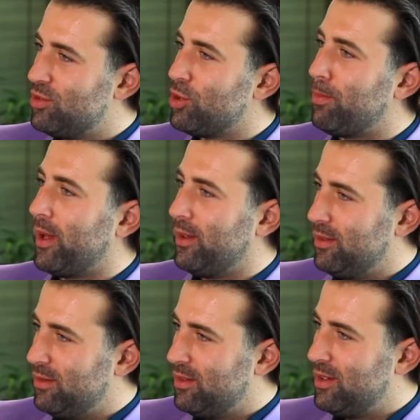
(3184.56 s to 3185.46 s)

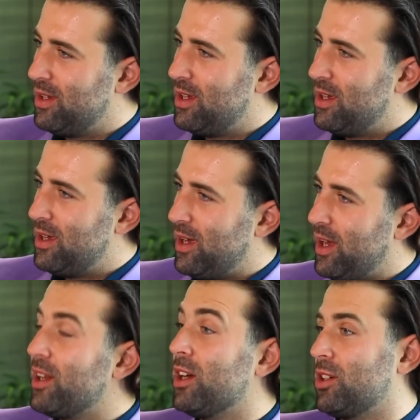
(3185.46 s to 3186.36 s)
Japan,
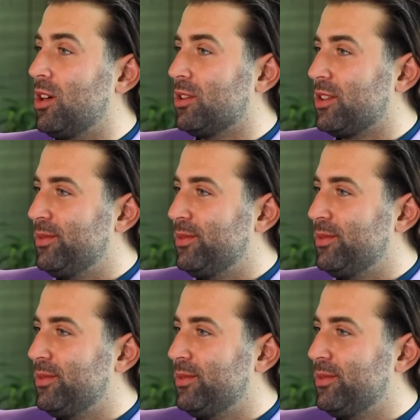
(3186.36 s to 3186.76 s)
and Hong Kong.